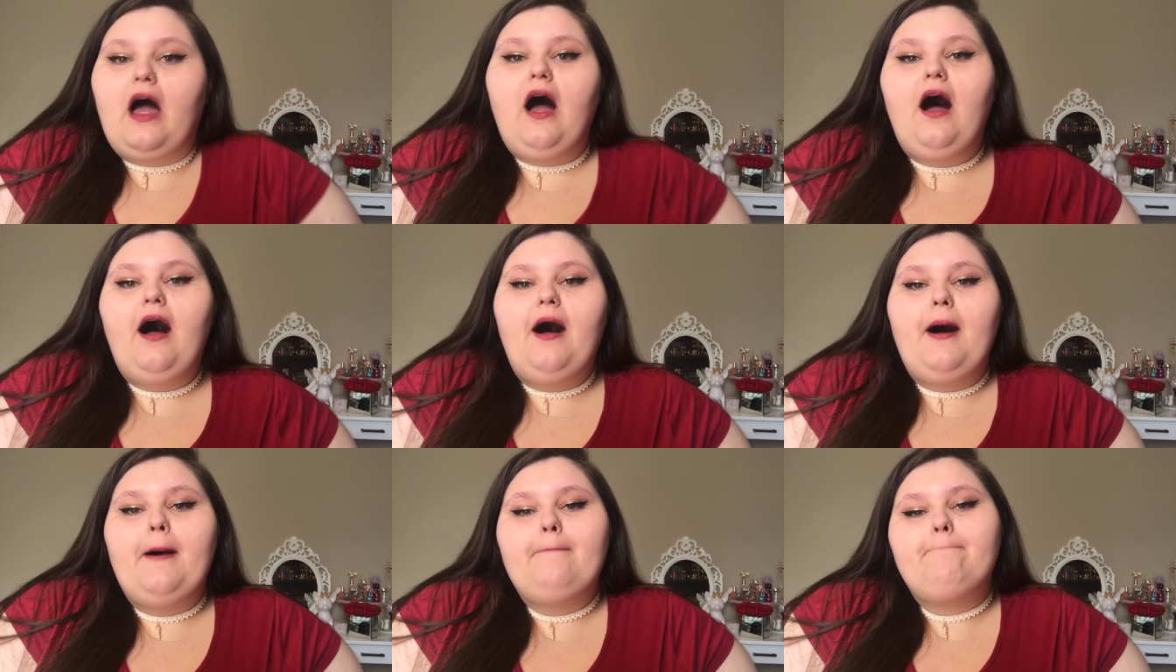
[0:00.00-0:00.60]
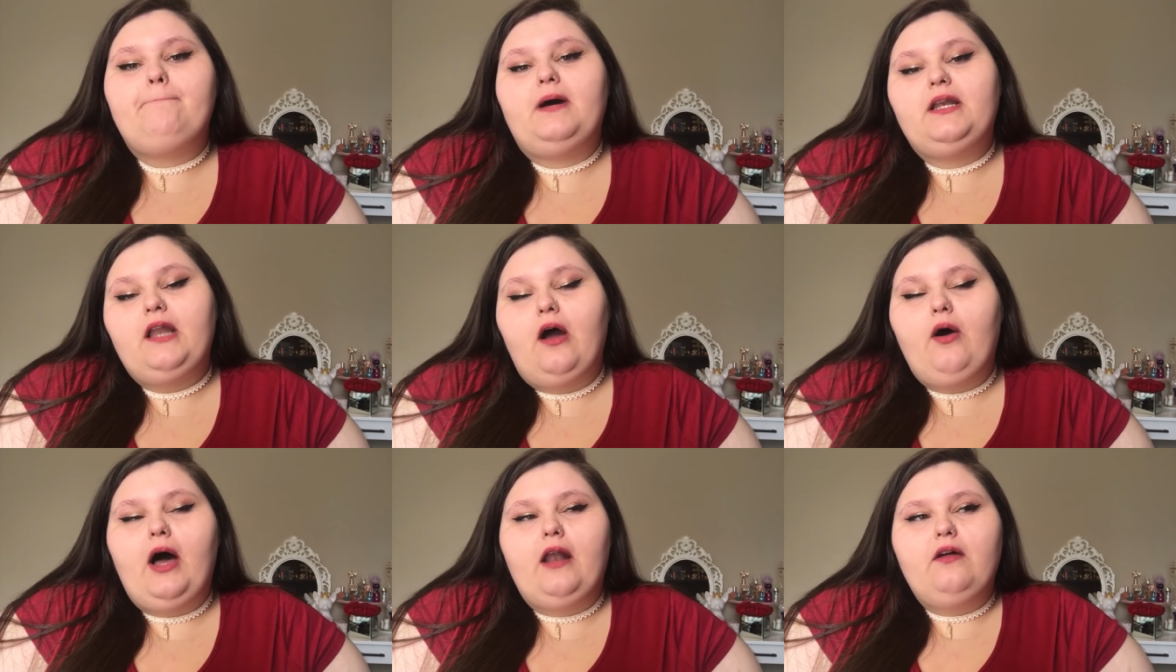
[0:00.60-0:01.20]
Mm, um, but
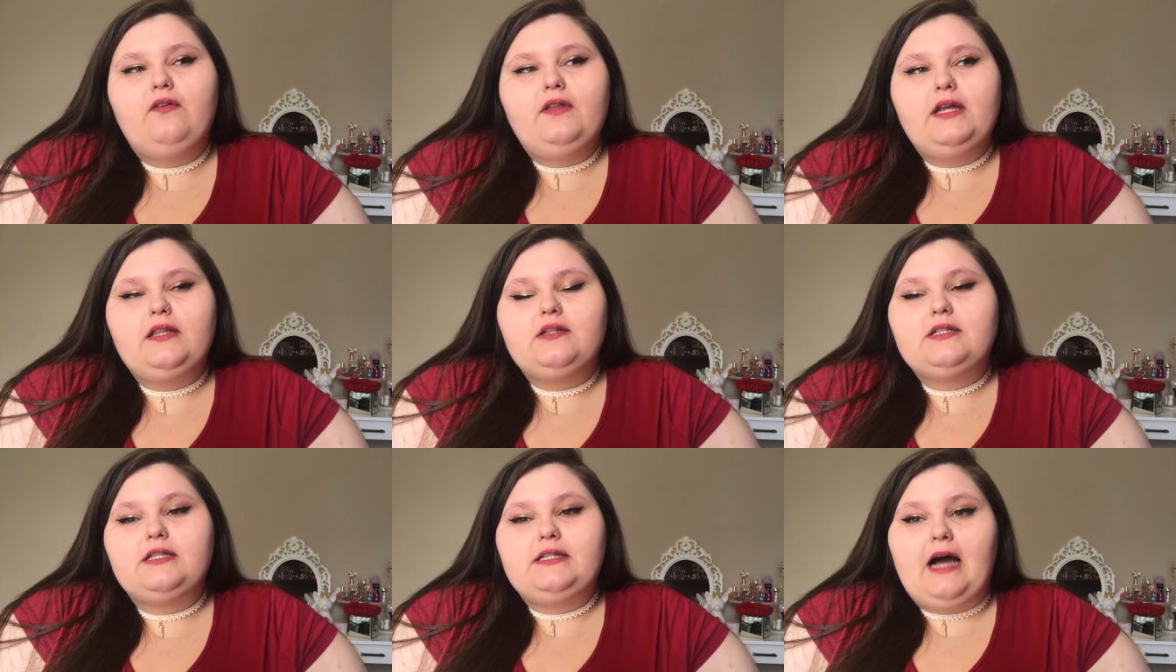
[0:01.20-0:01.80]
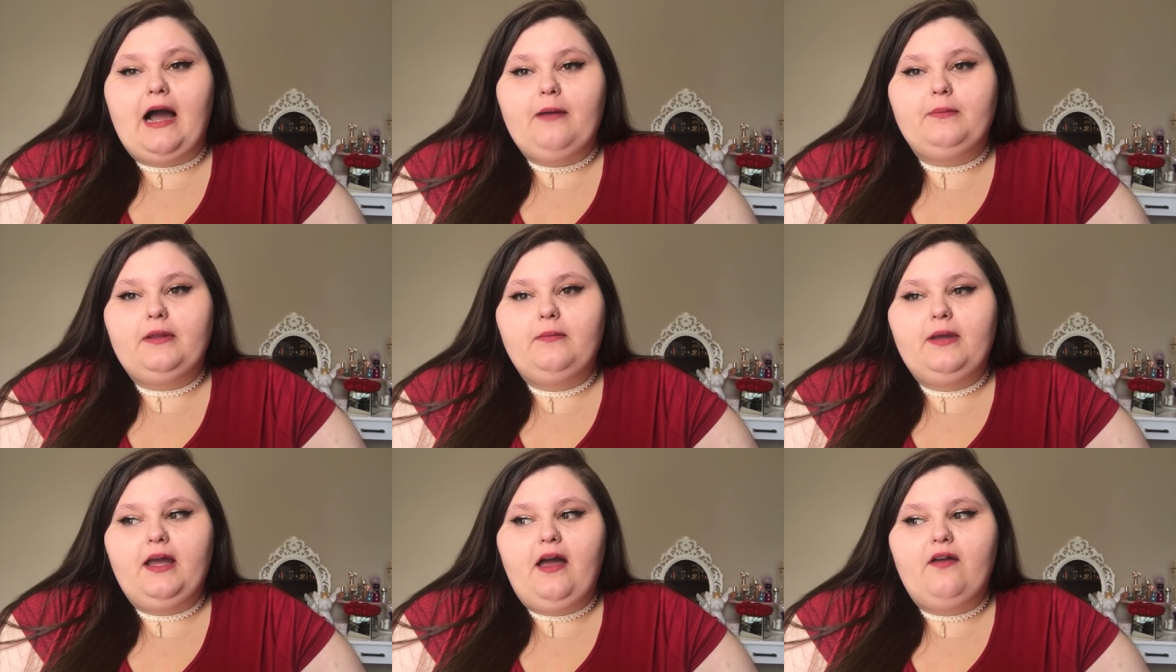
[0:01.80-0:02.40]
no, I don't feel like there's a time
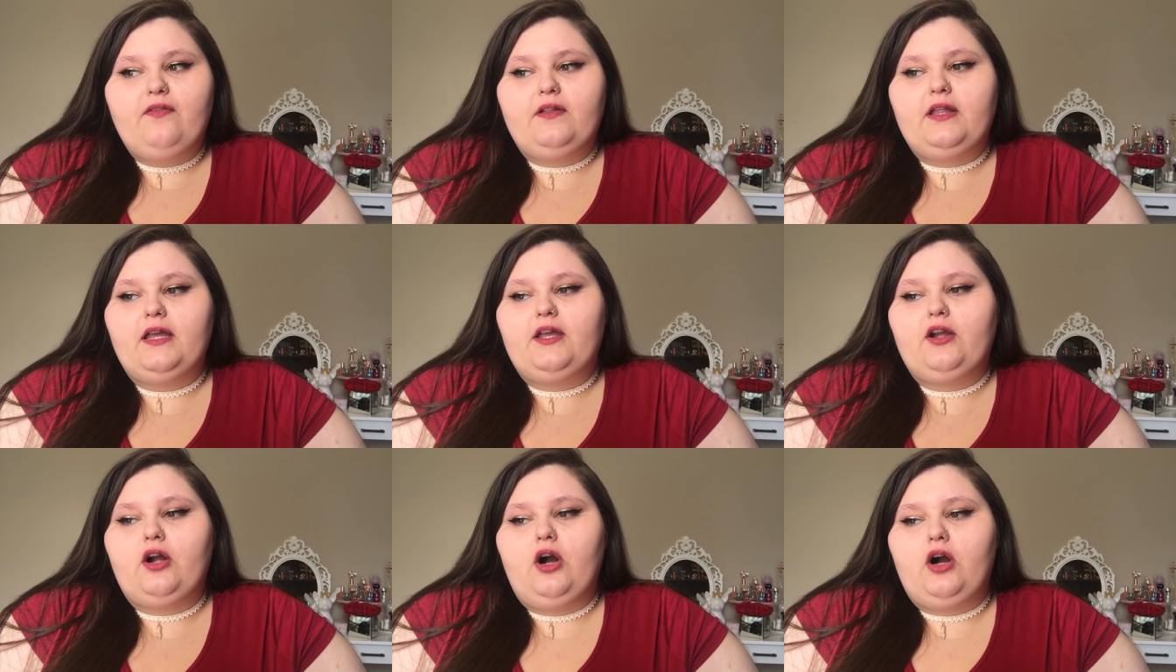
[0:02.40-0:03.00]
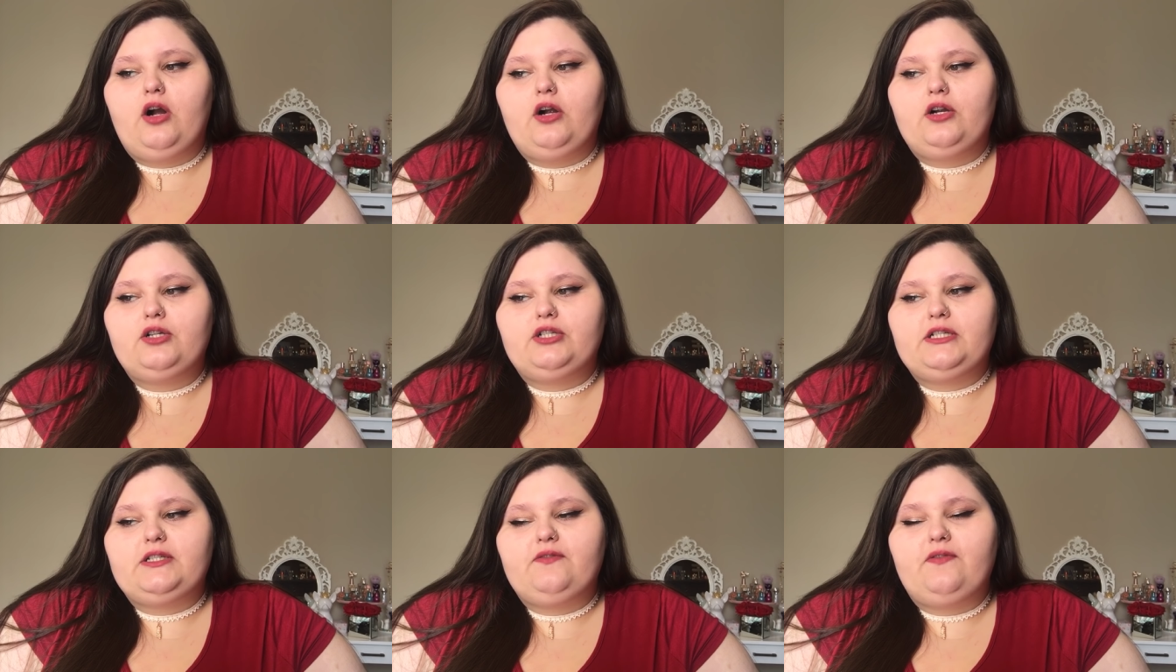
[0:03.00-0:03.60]
limit. I feel like your heart
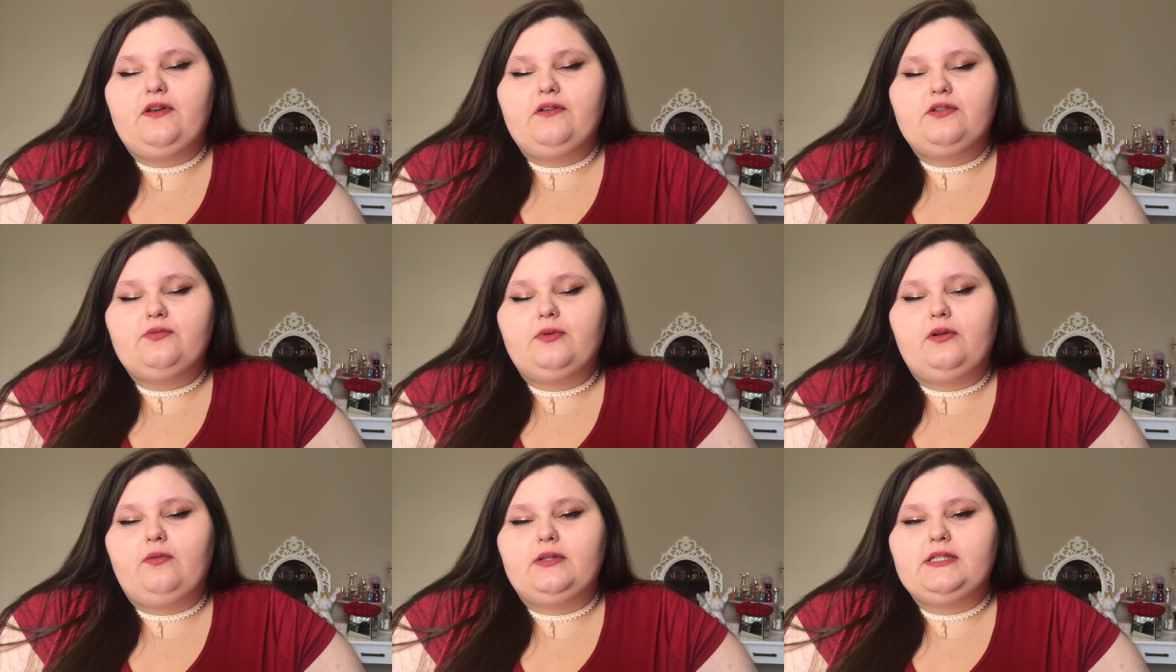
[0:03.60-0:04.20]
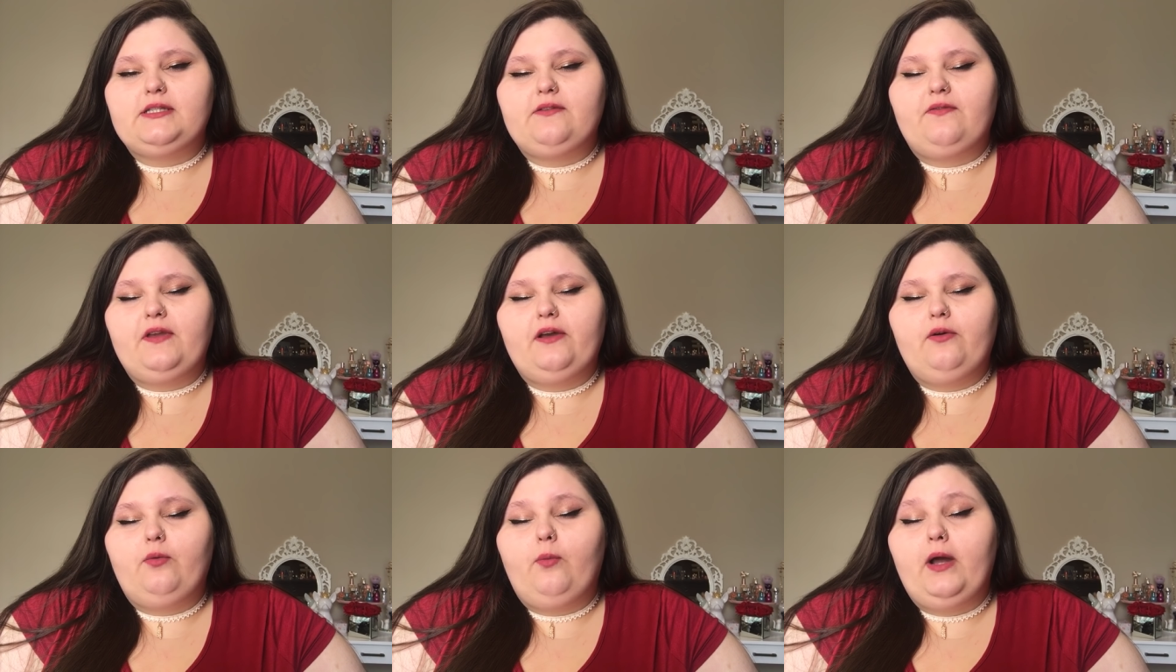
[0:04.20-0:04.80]
just feels what it wants to
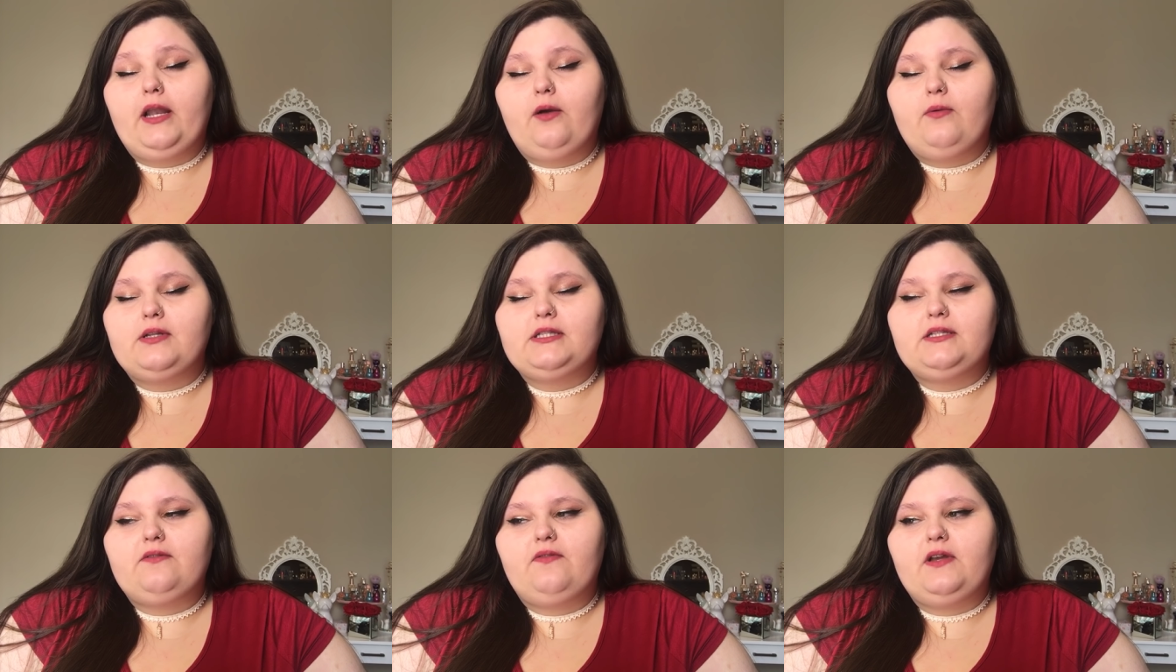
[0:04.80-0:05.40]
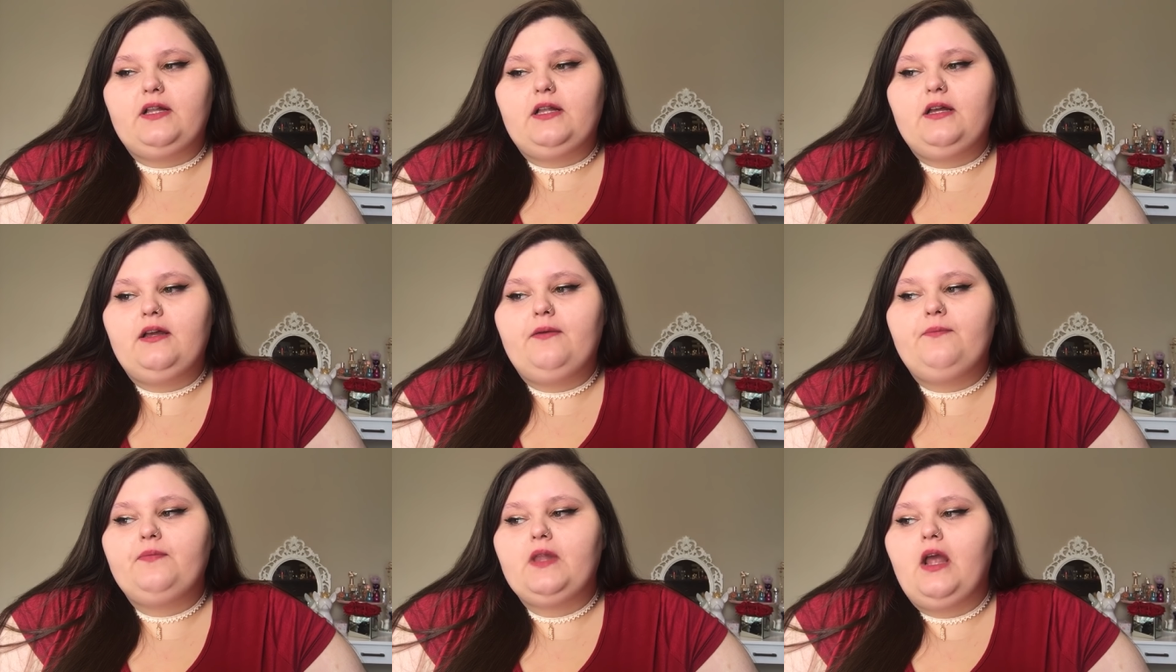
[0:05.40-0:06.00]
feel when it wants to feel it.